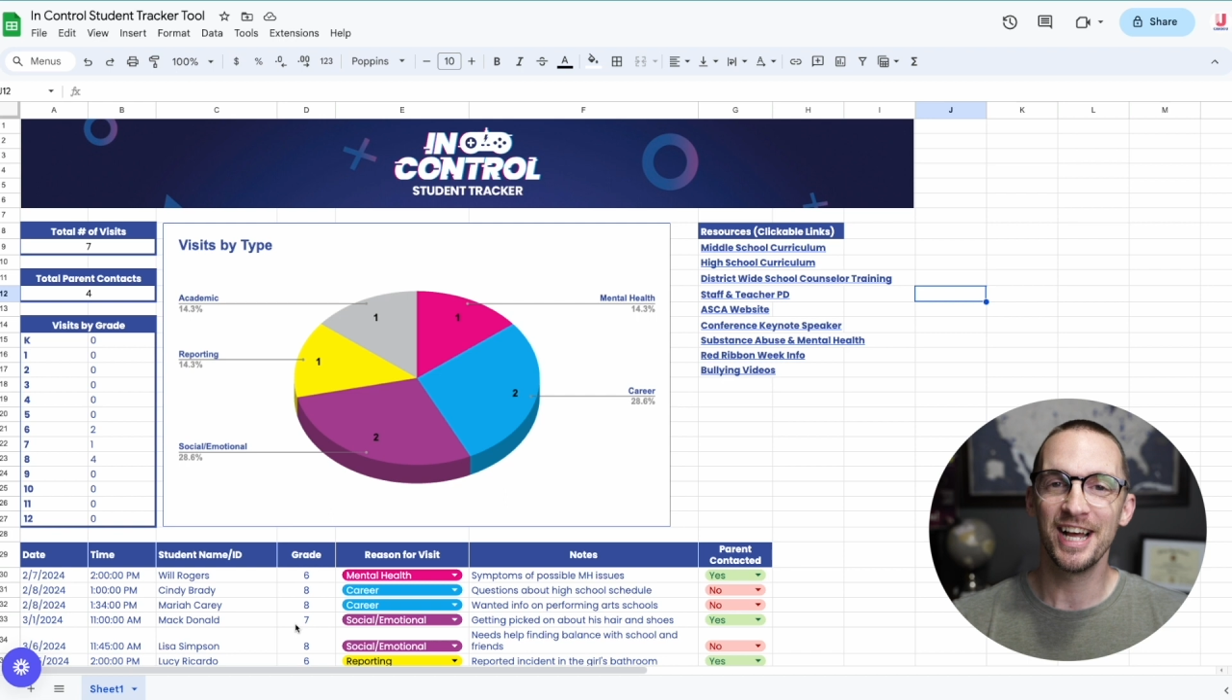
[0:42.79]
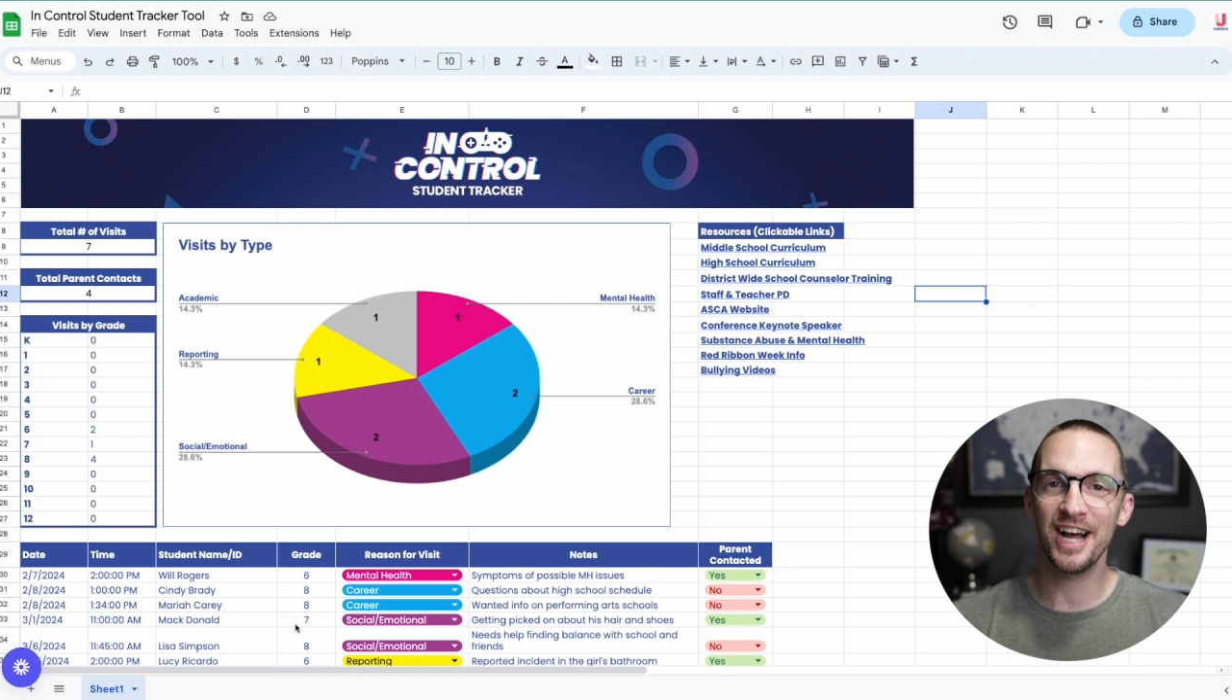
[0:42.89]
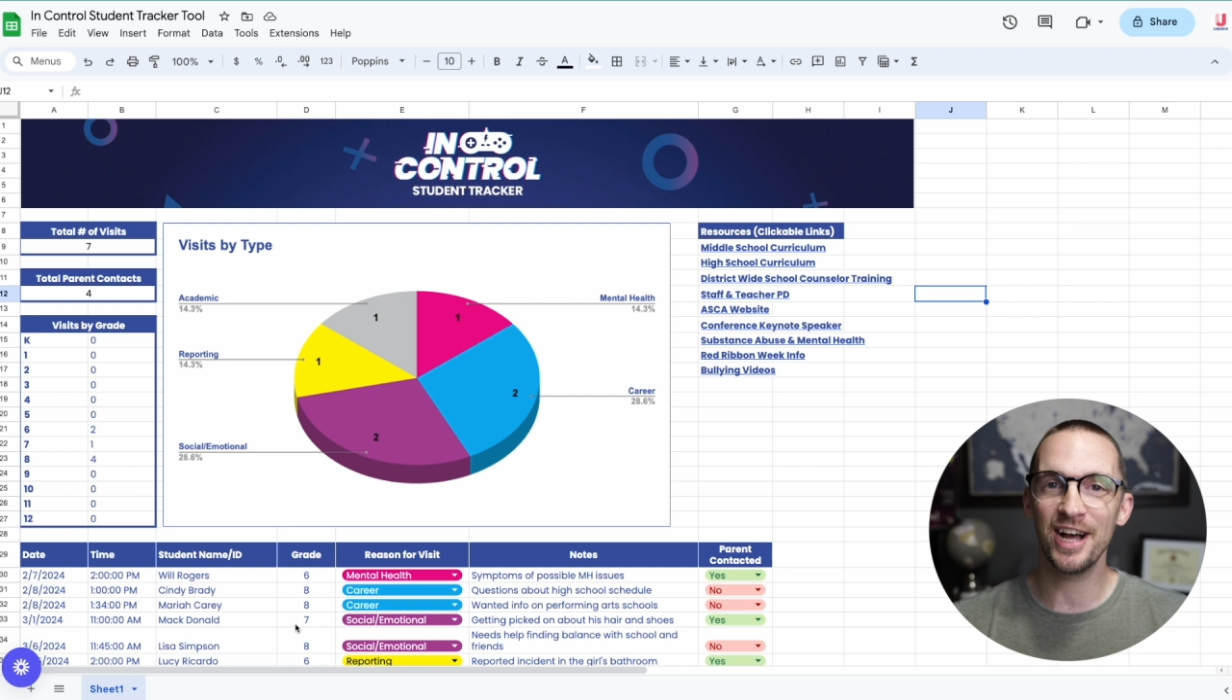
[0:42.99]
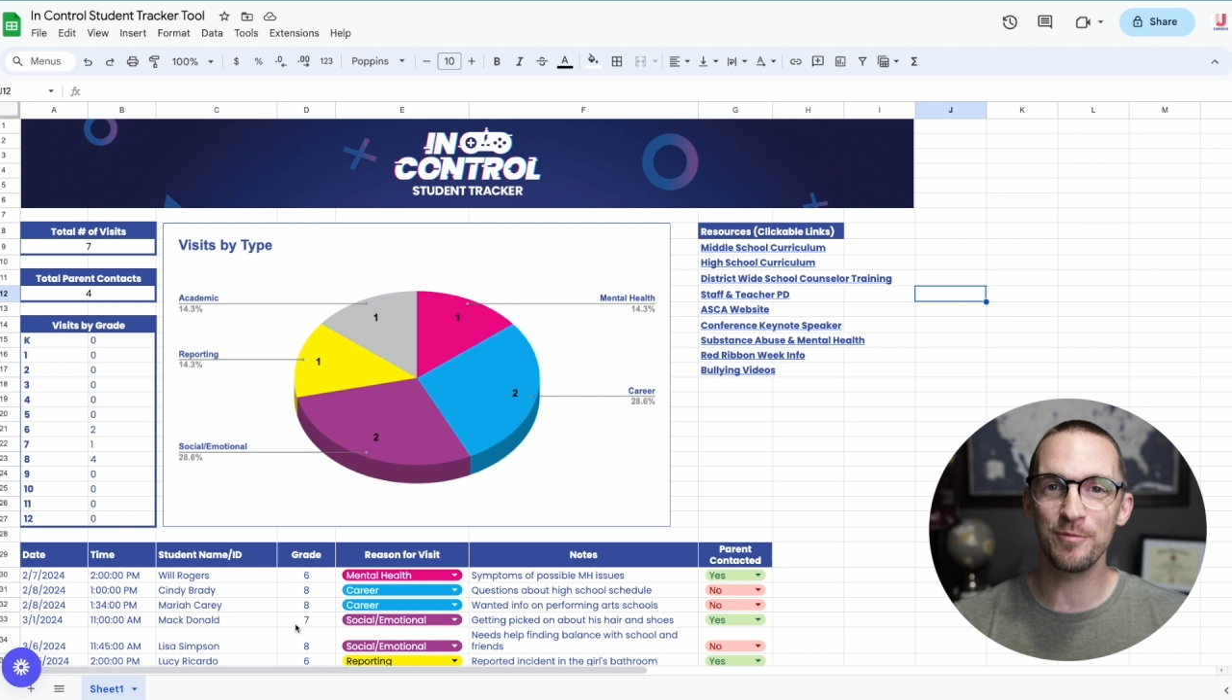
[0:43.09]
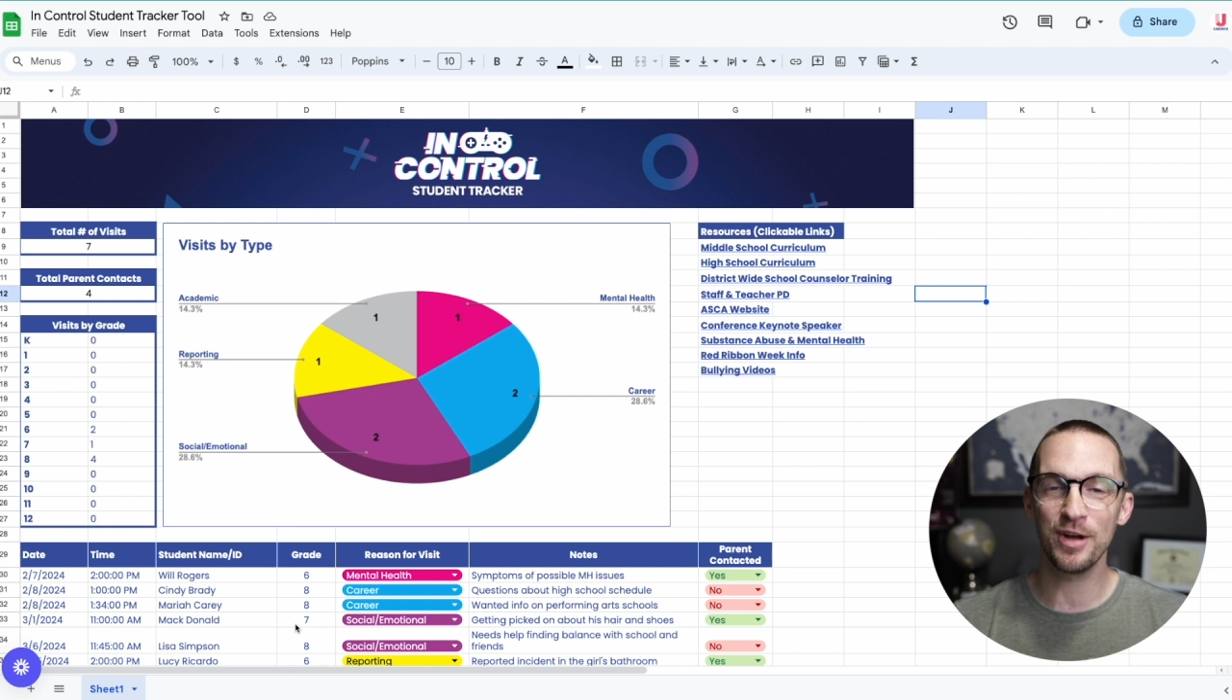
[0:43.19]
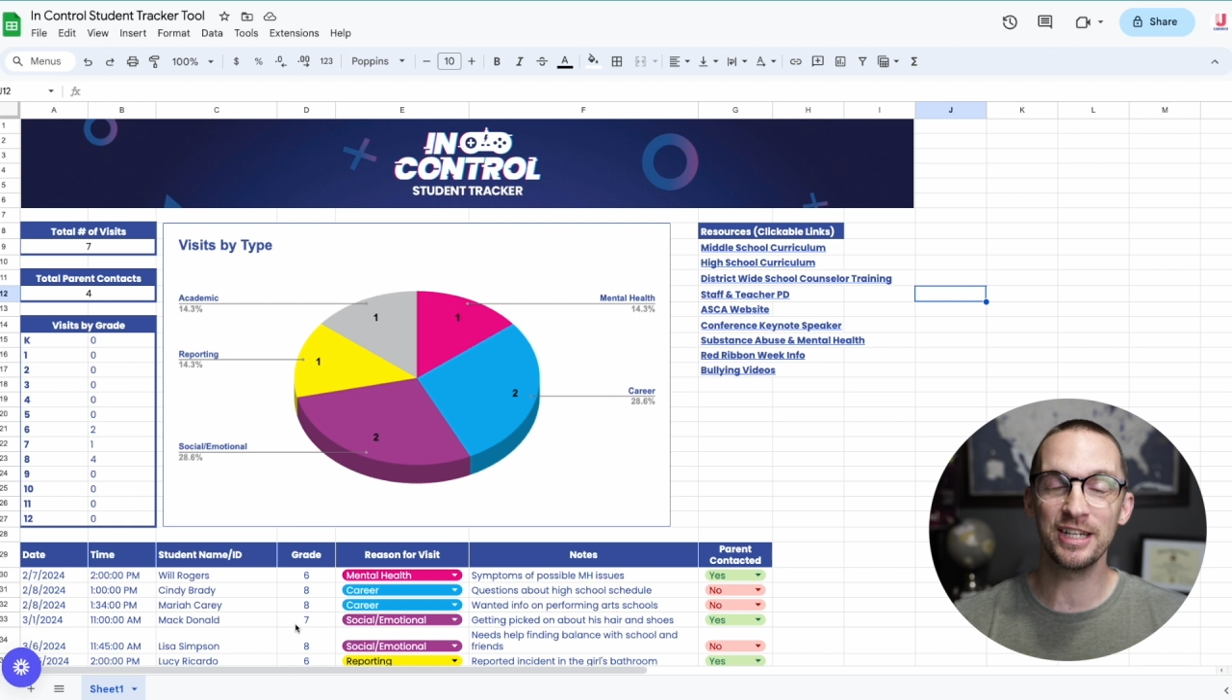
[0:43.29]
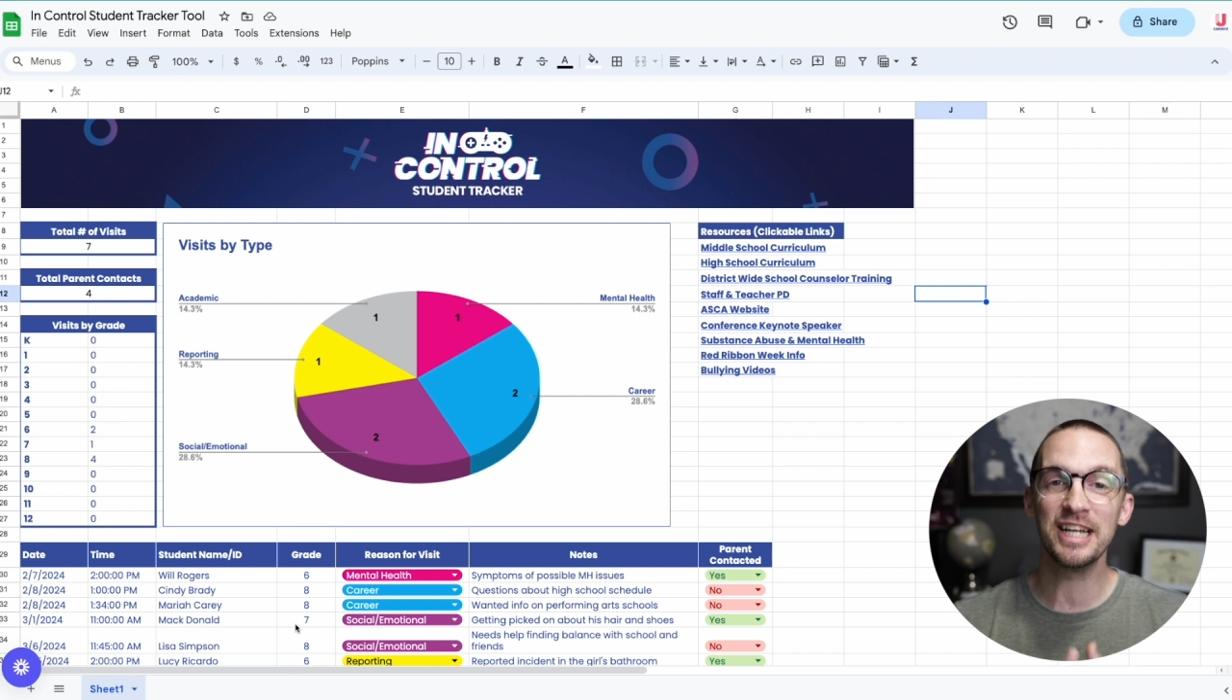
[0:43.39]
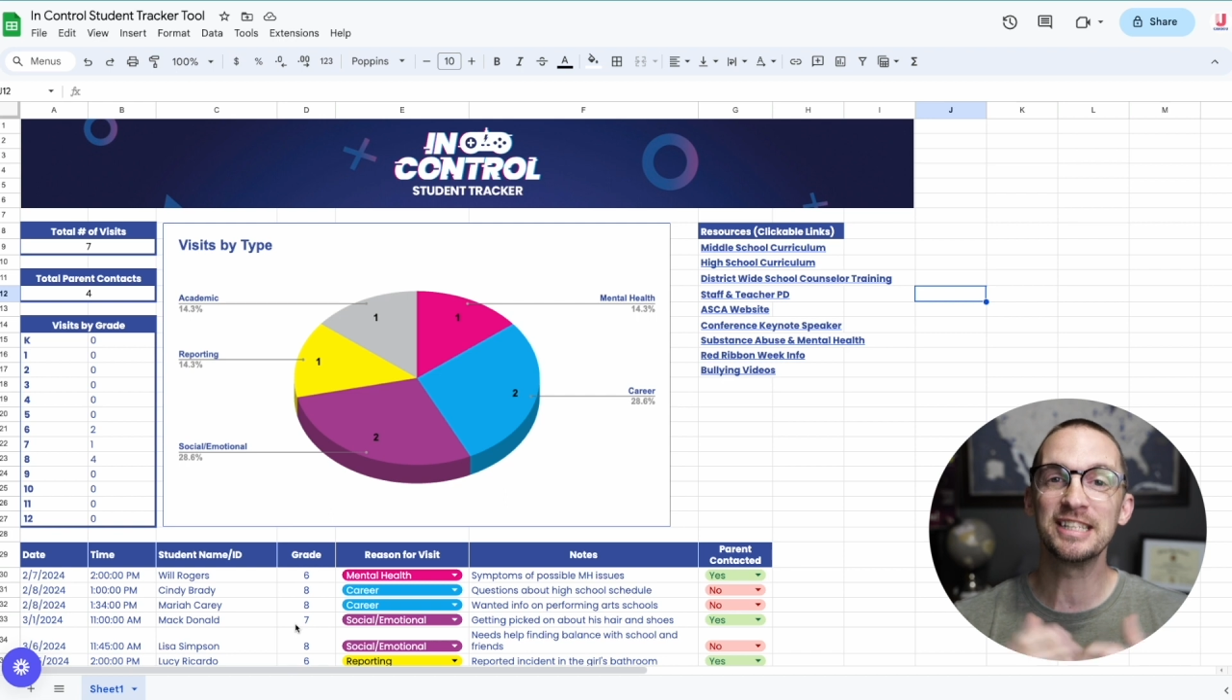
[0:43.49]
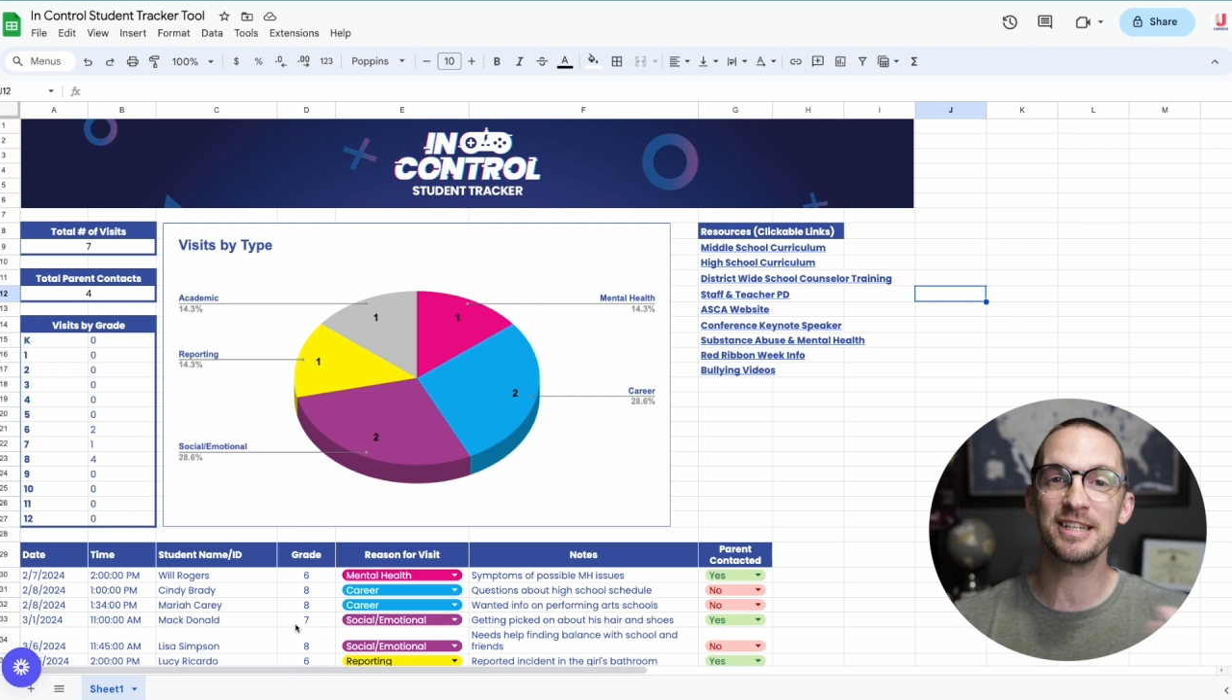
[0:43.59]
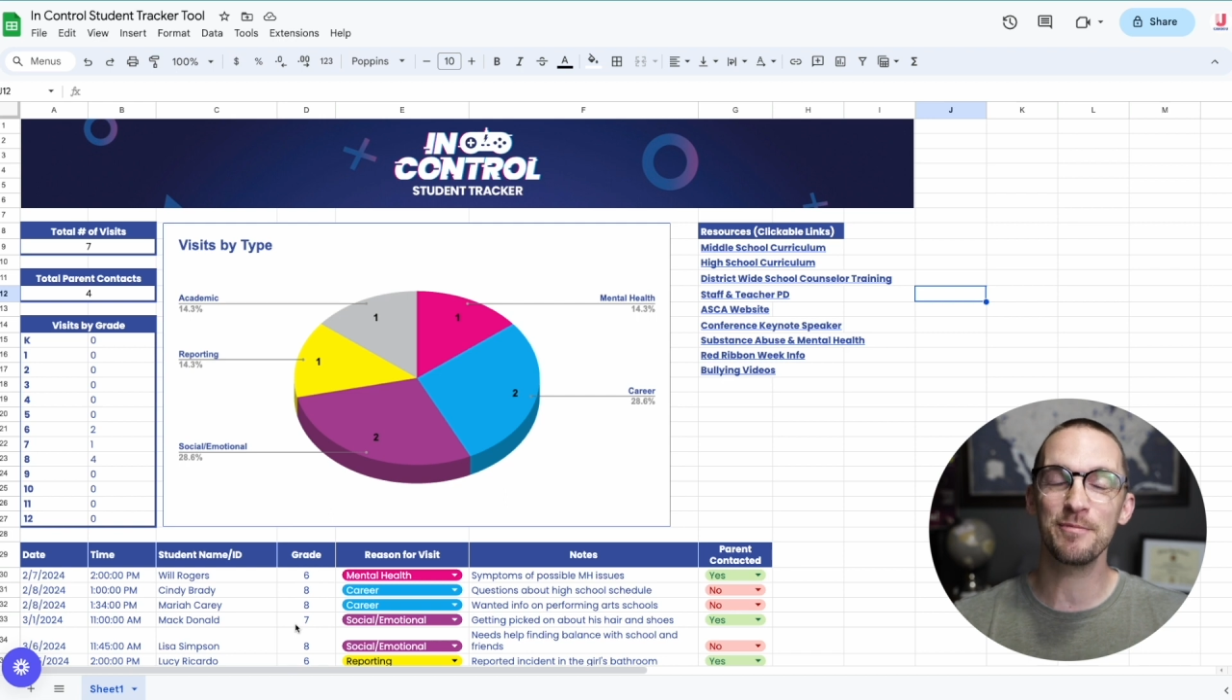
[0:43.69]

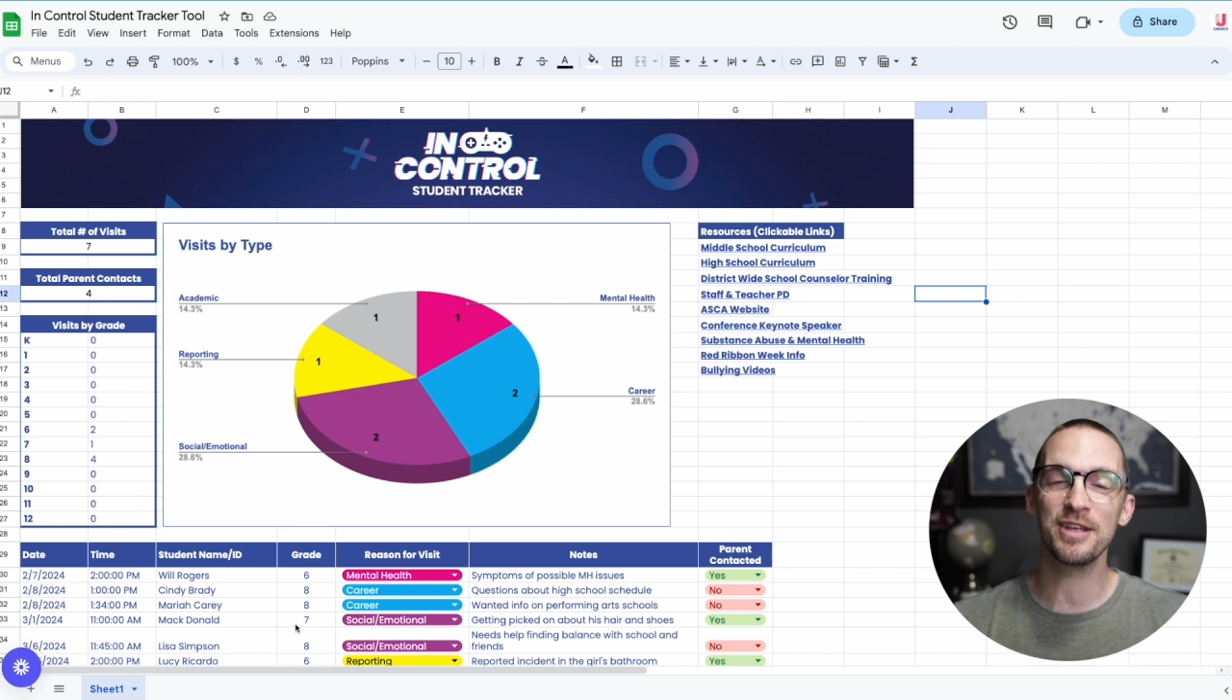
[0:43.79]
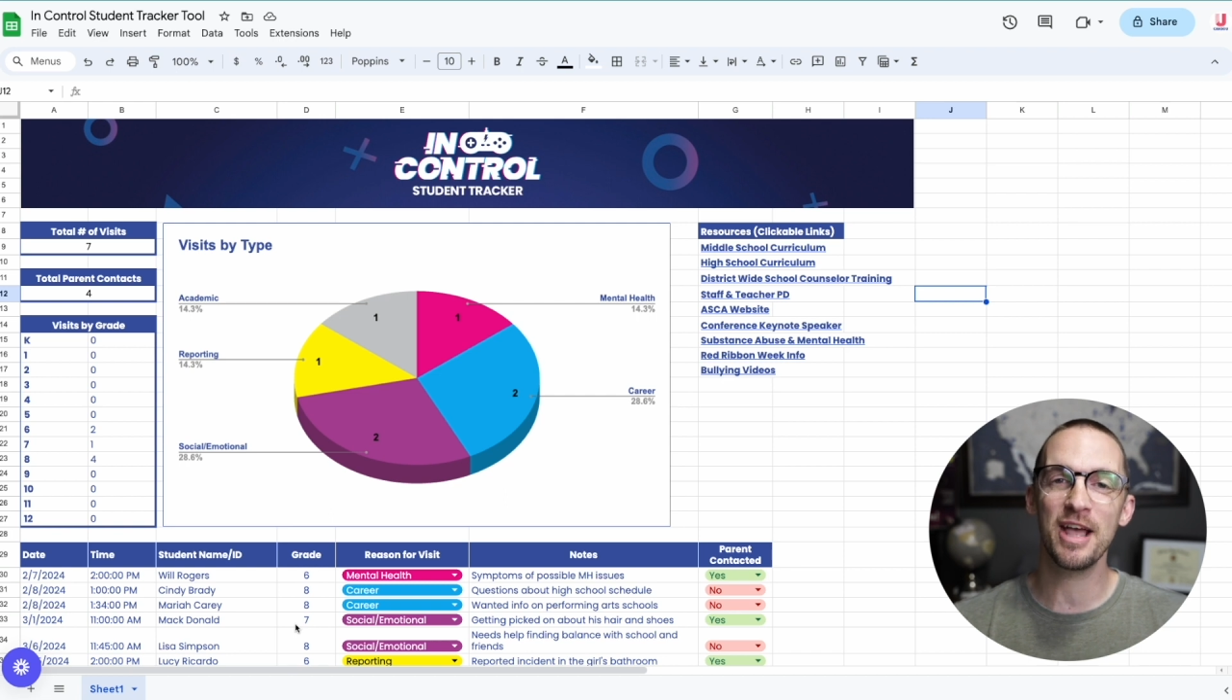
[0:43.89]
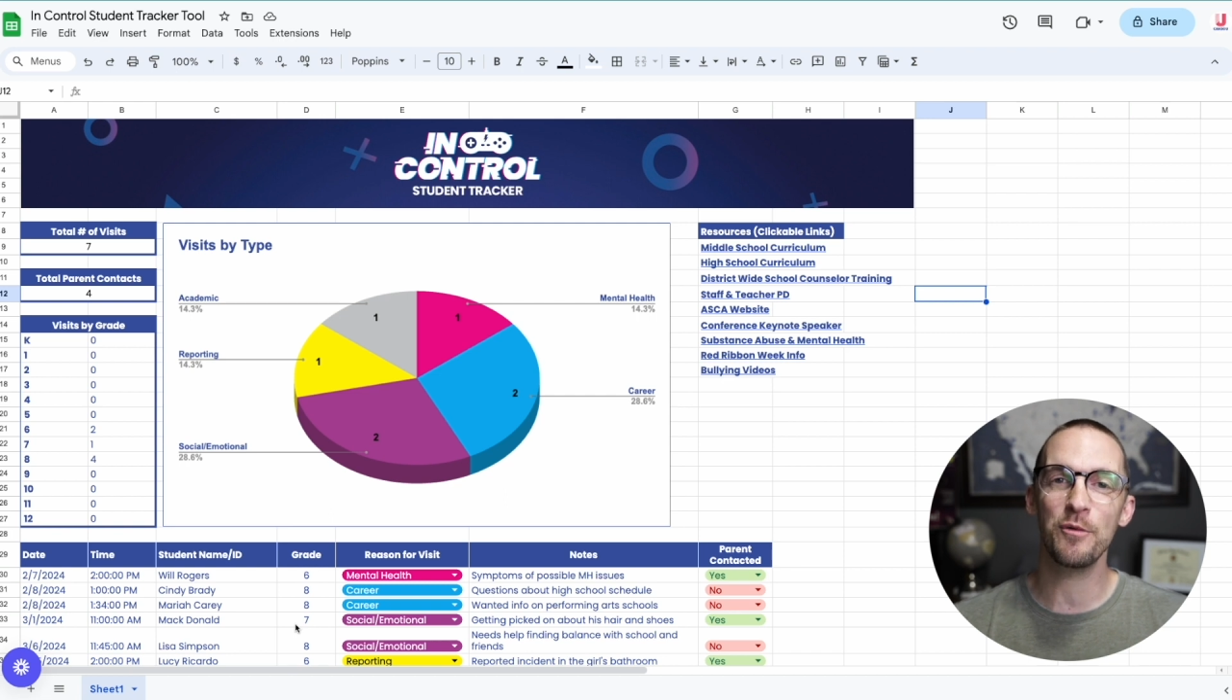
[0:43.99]
It's something